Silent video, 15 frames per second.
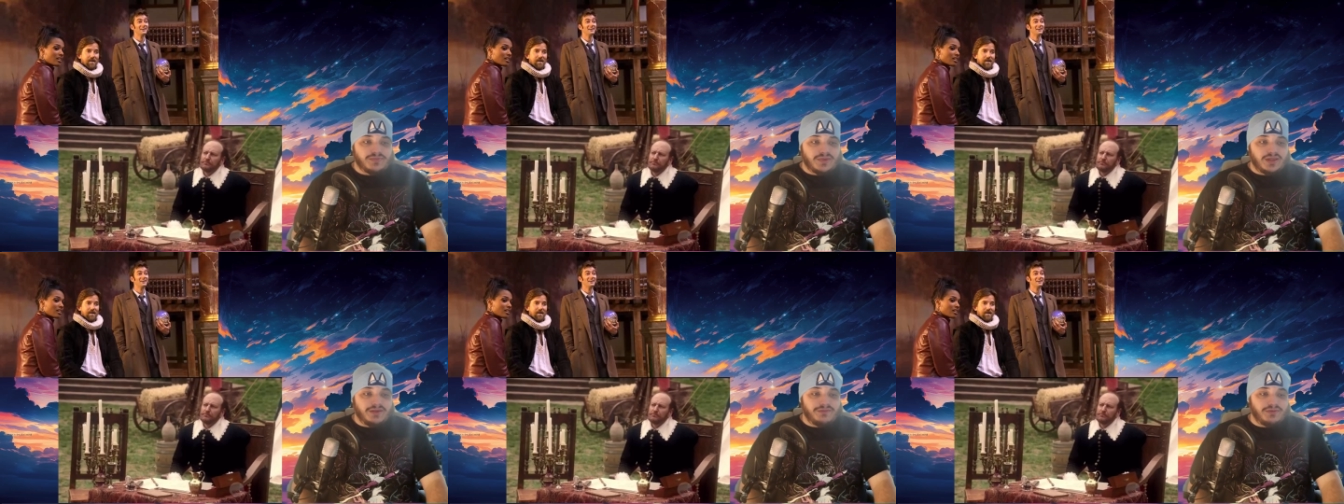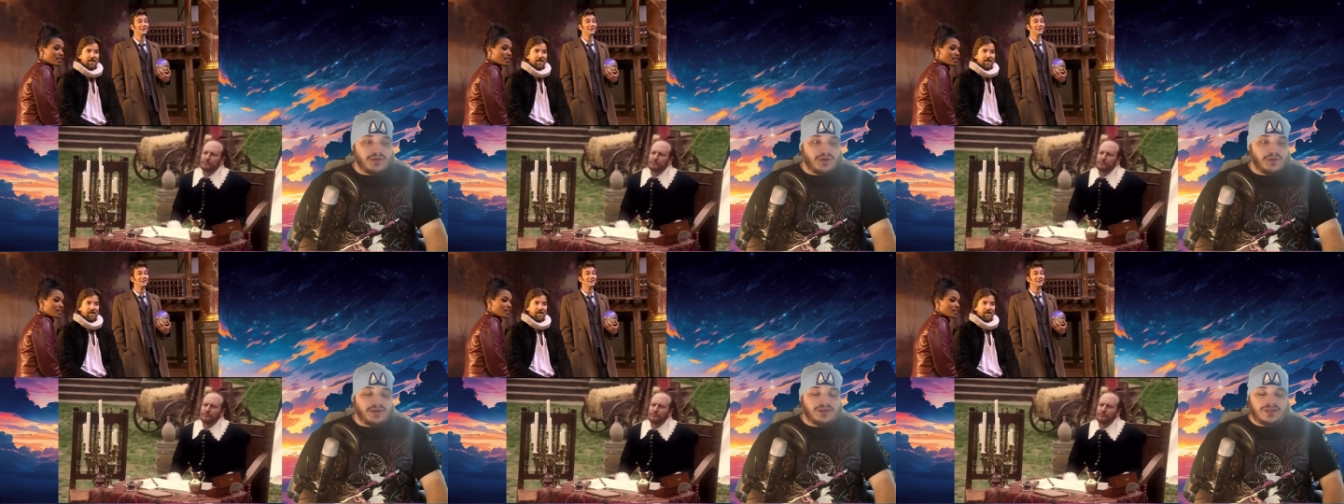If we're
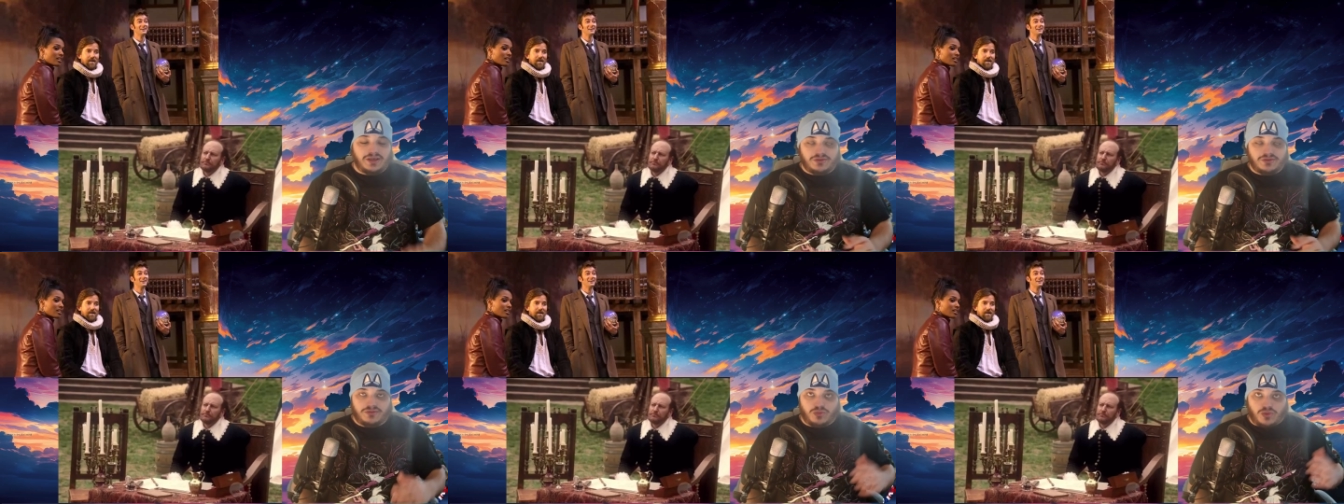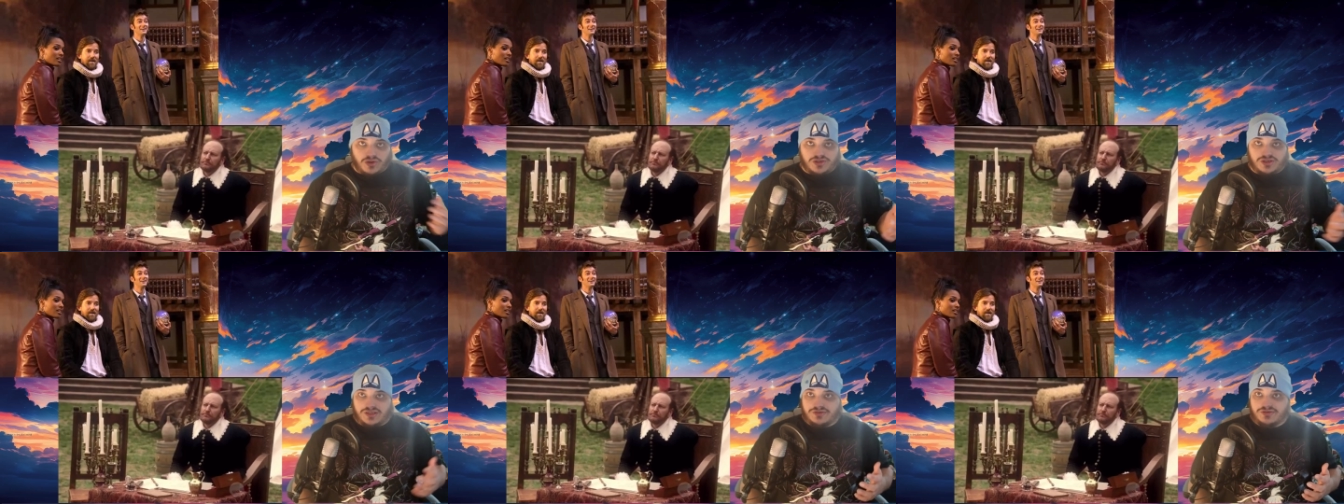going down the works
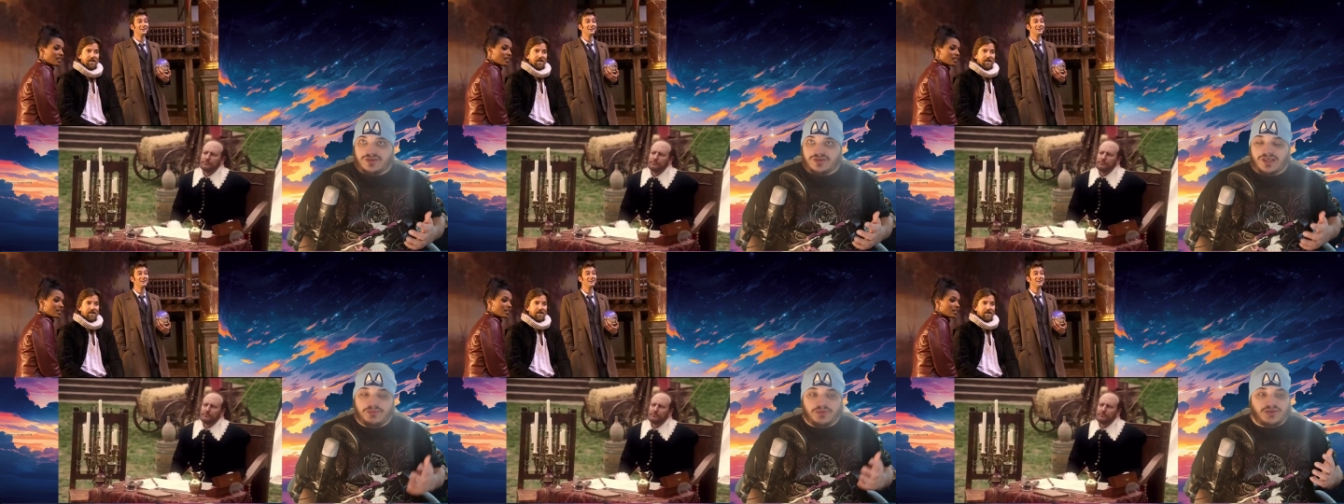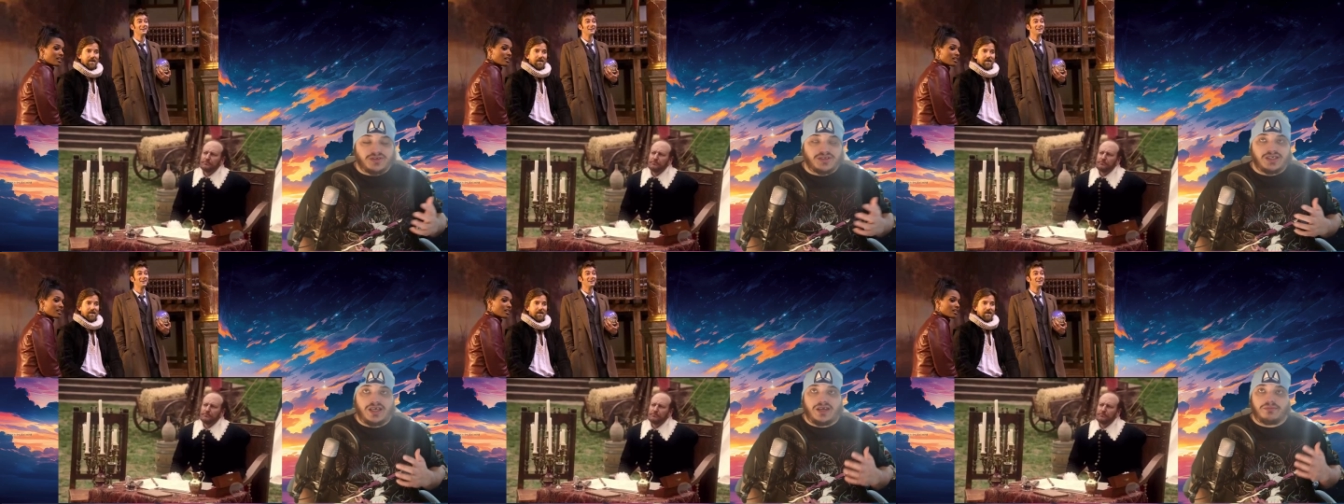of literature line, we could
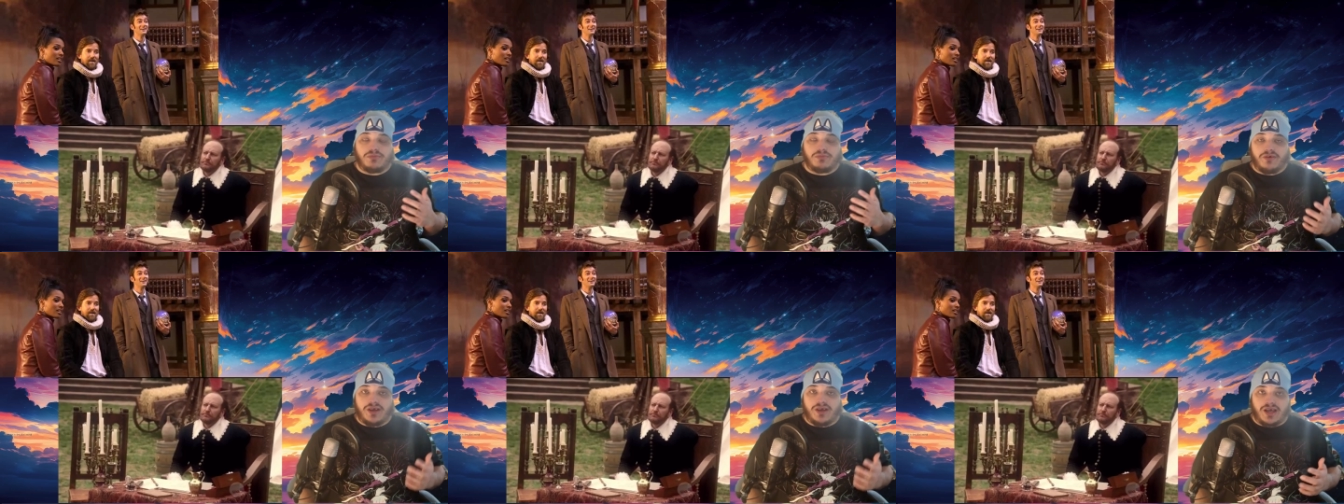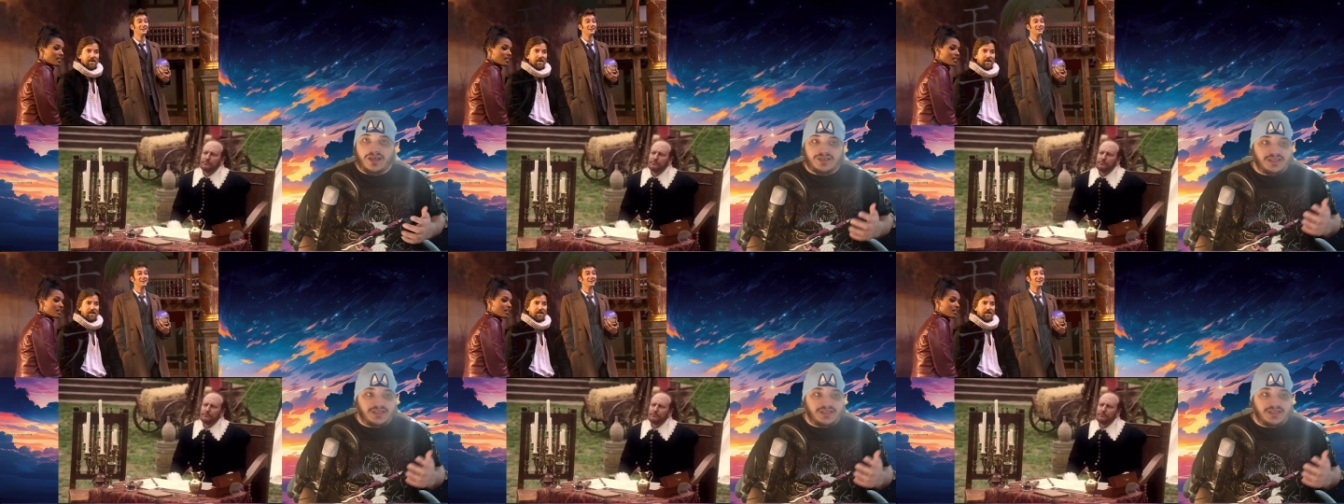see a Moriarty the